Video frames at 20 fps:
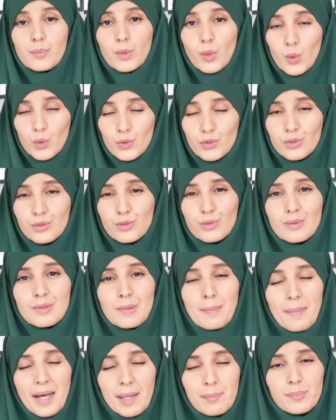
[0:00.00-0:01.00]
but also to
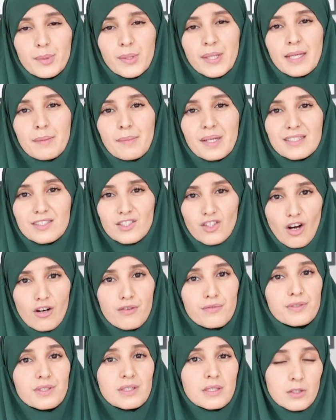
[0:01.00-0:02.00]
remember Him as
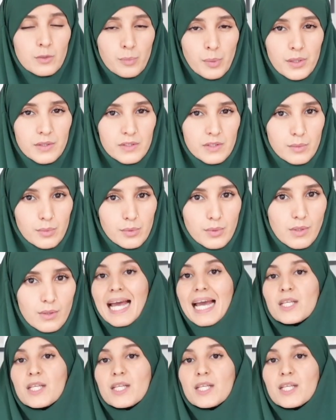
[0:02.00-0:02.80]
often as possible.